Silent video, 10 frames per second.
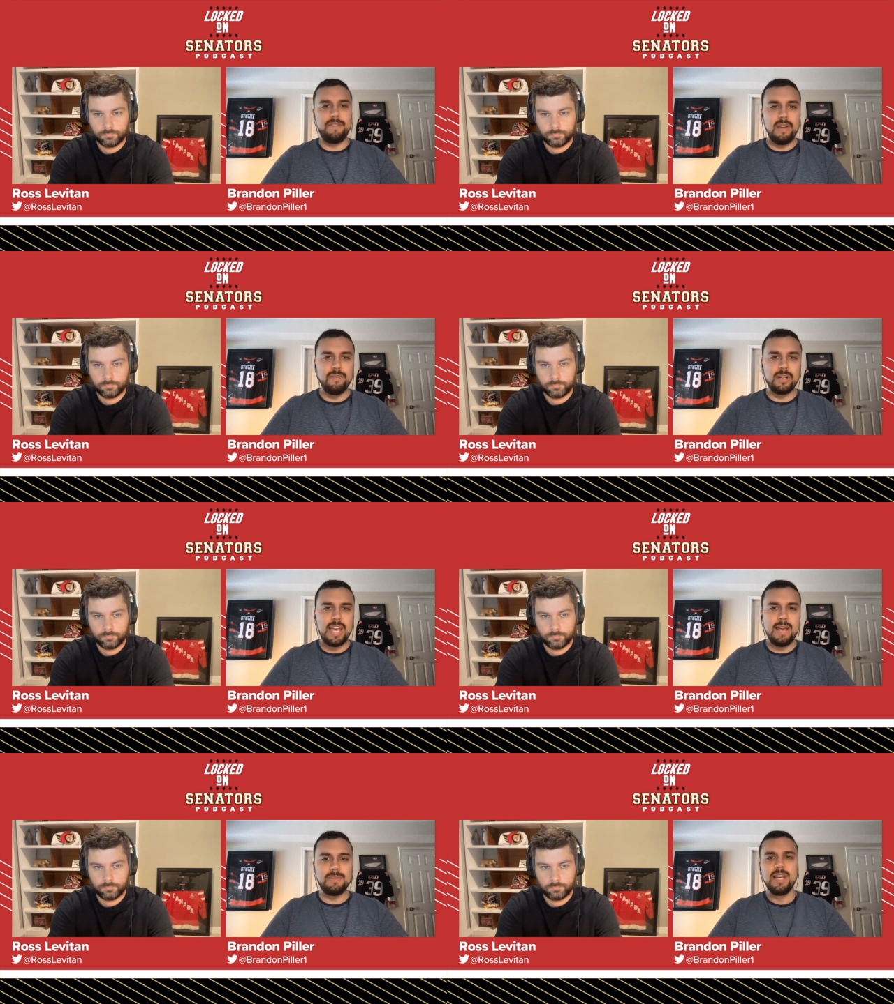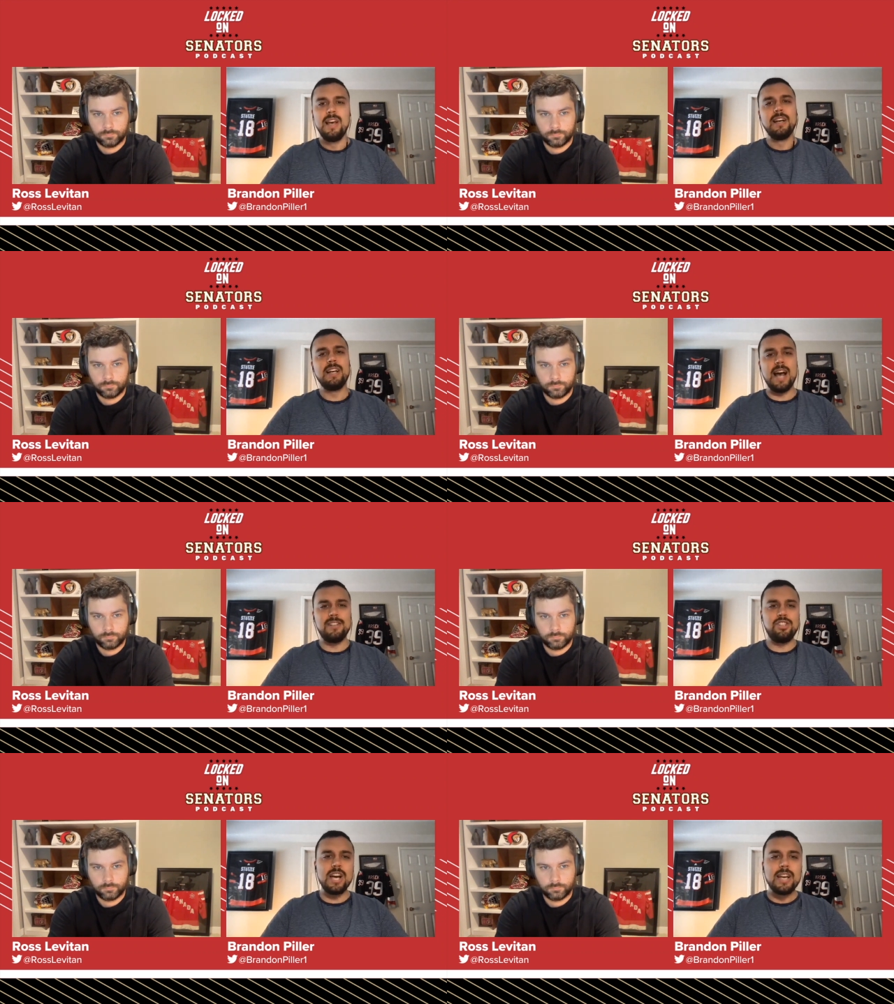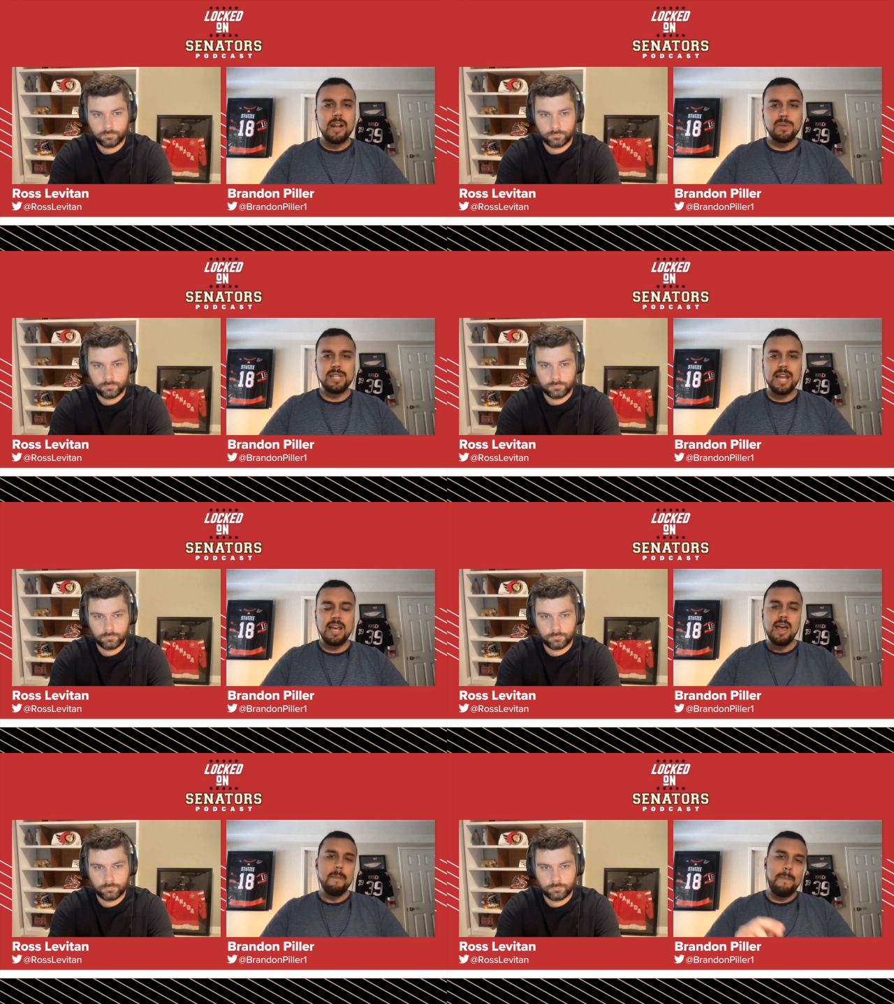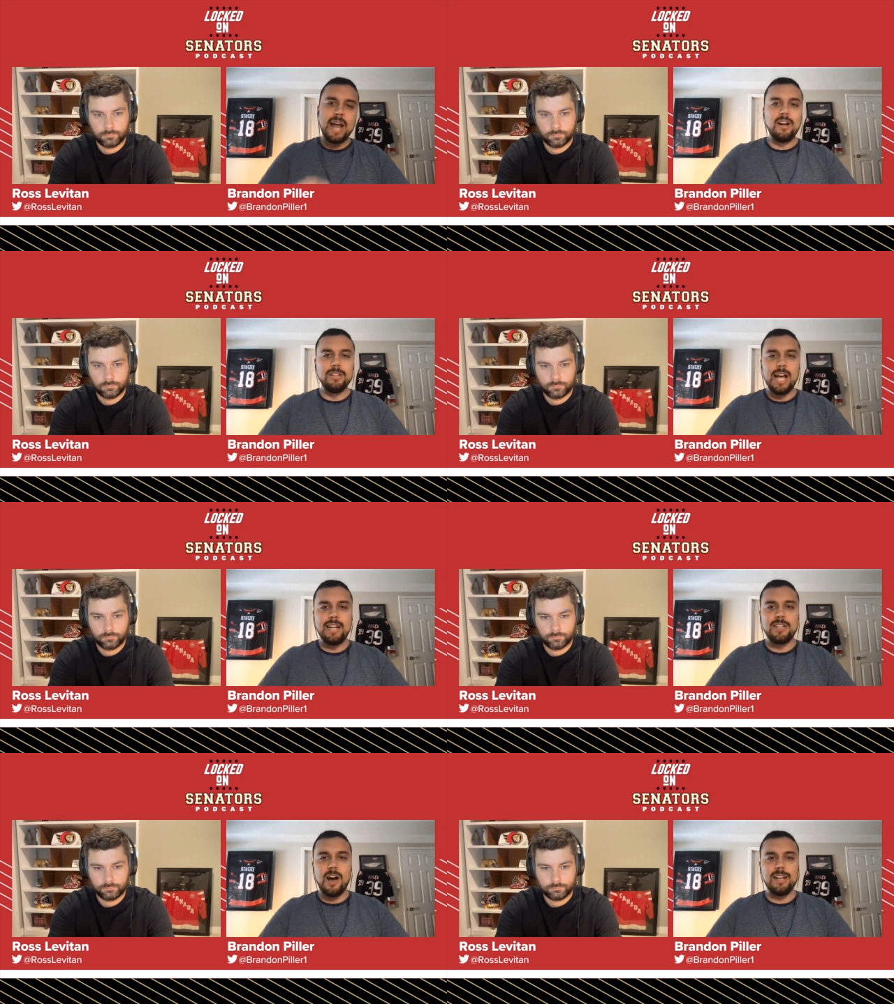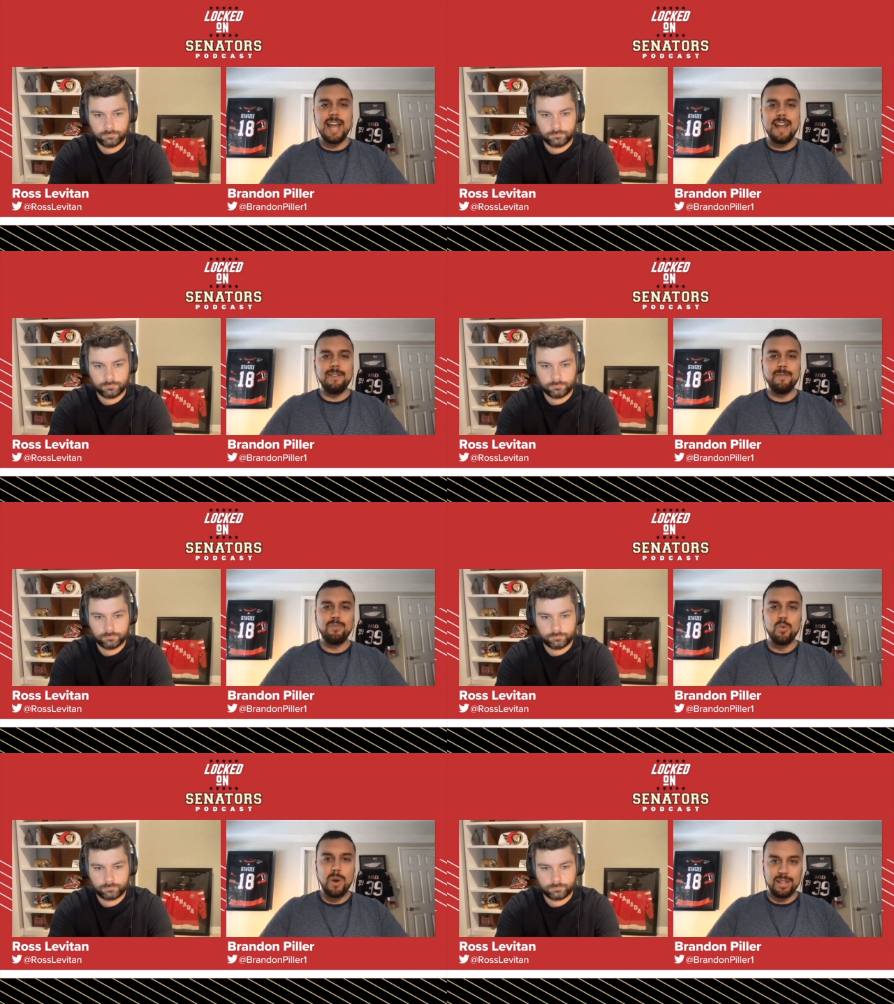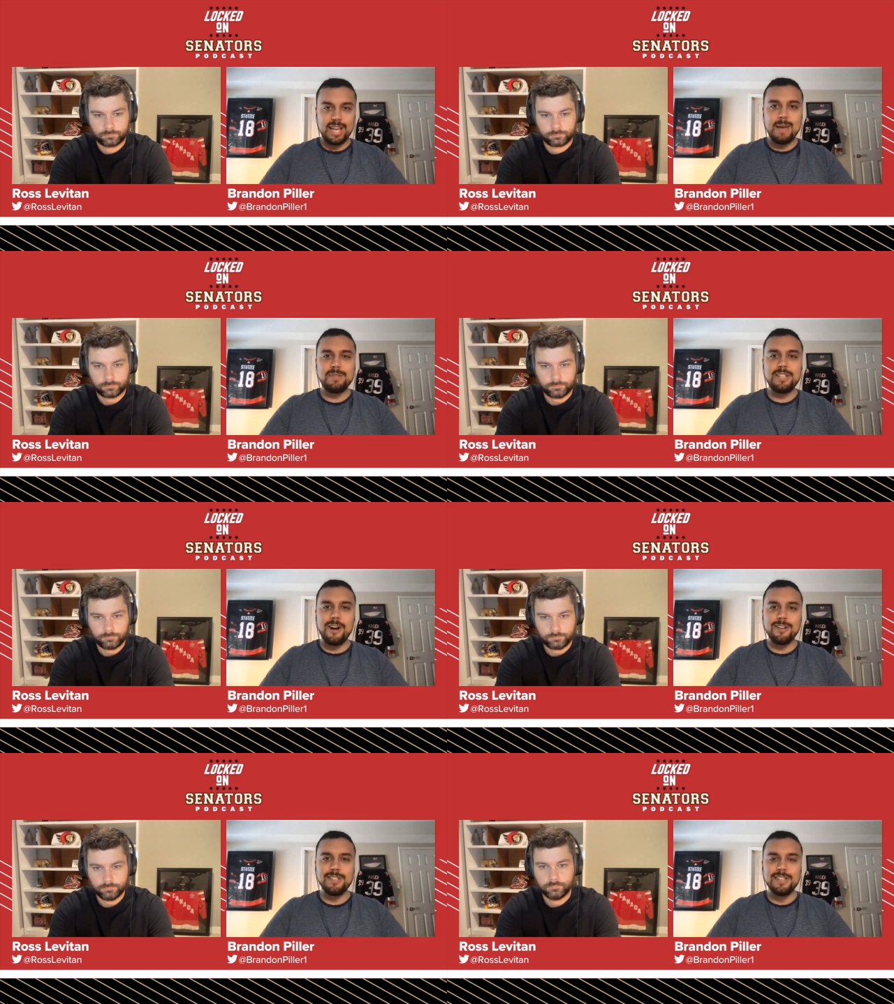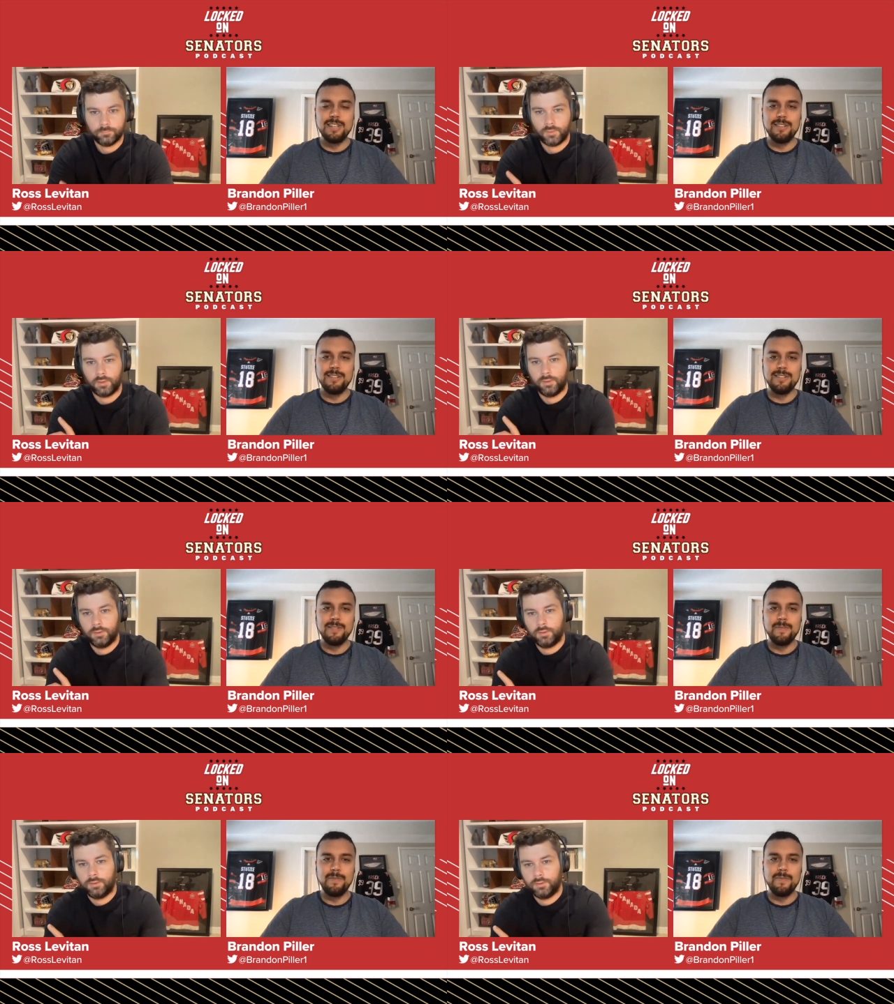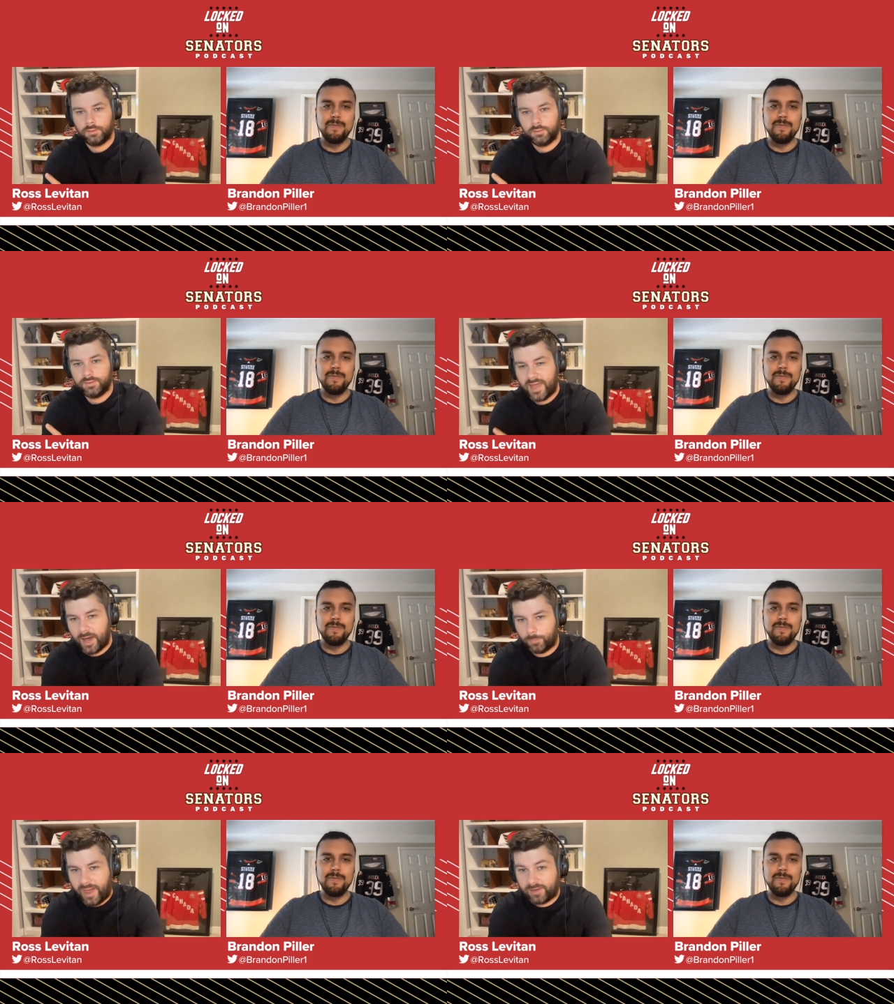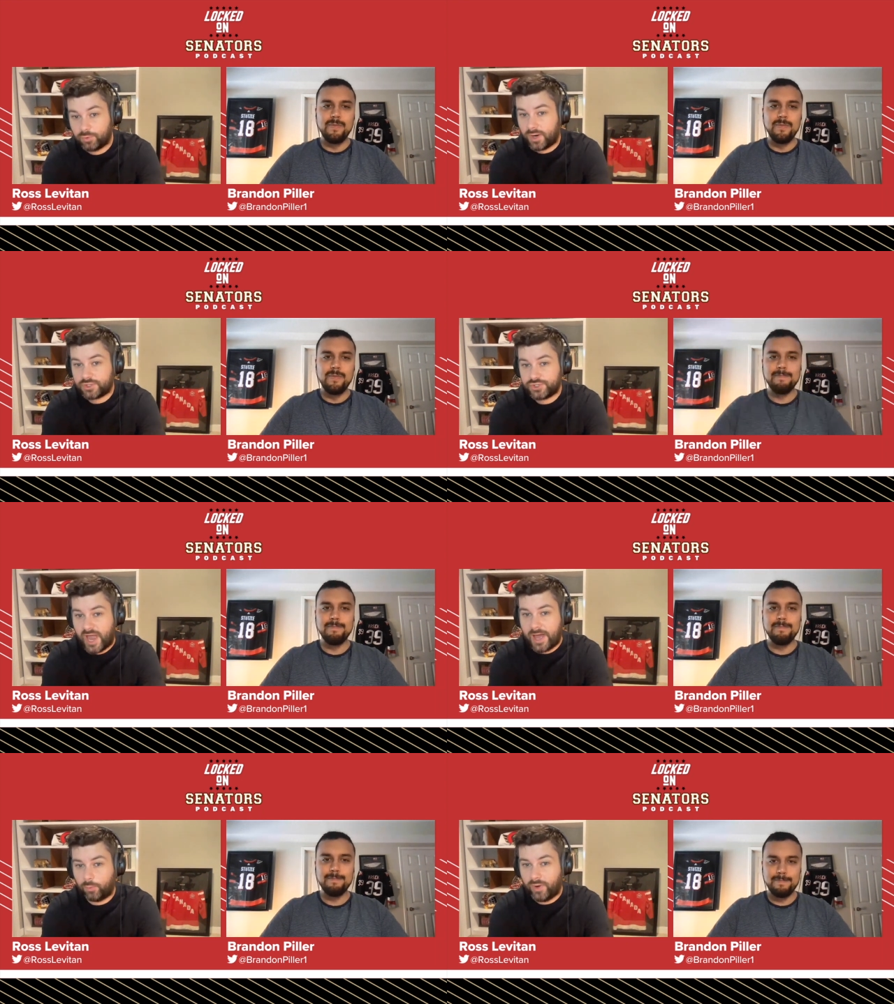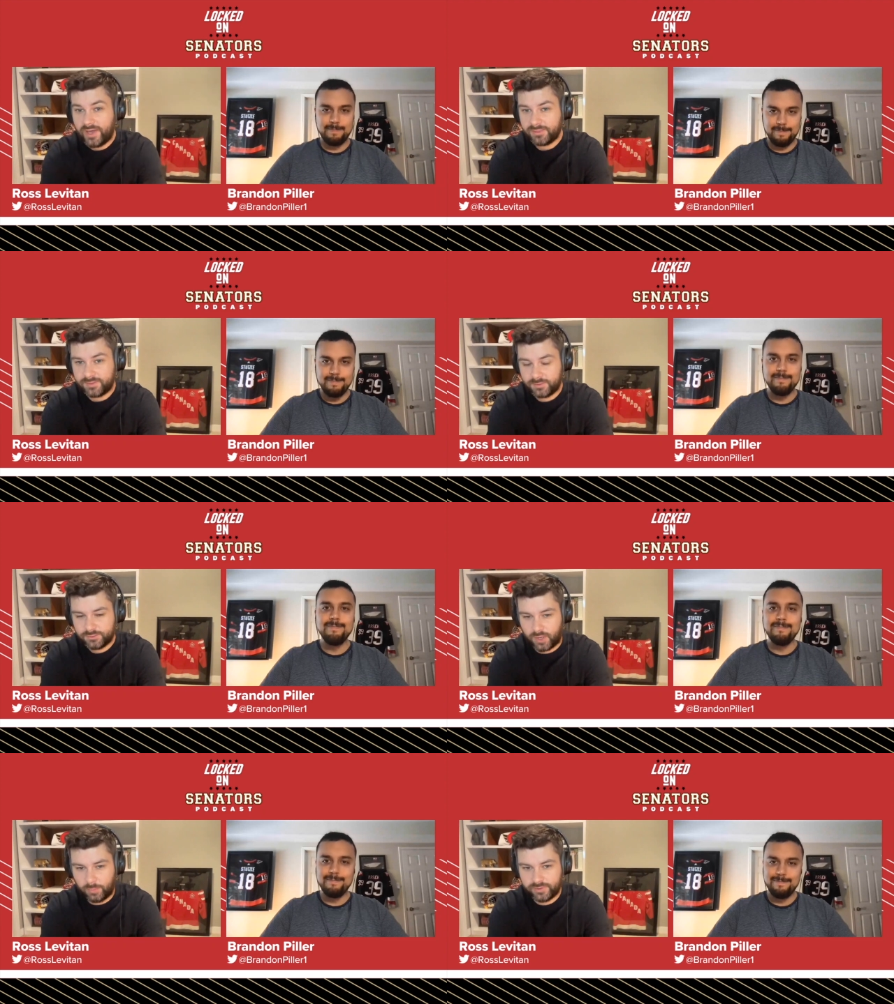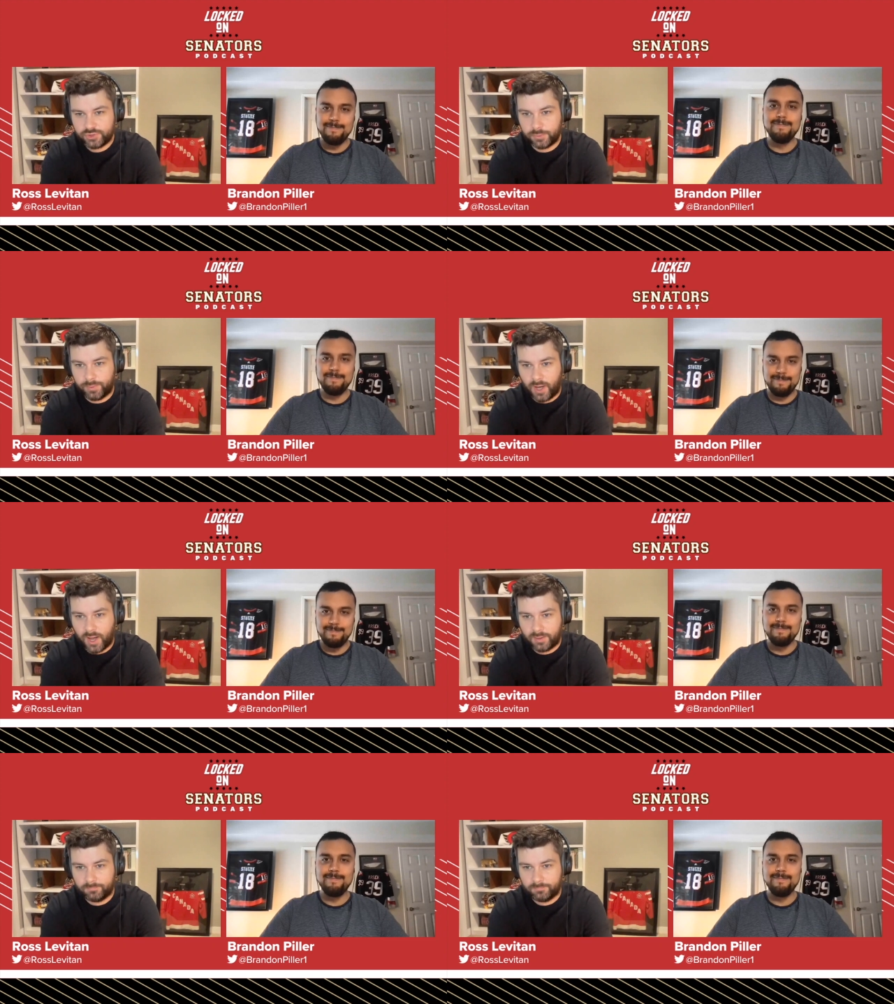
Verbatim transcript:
Speaker 1: favorite games. Guys, check it out today. BetOnline.net, where the game starts.
Speaker 2: Now back to our chat with Thomas Chabot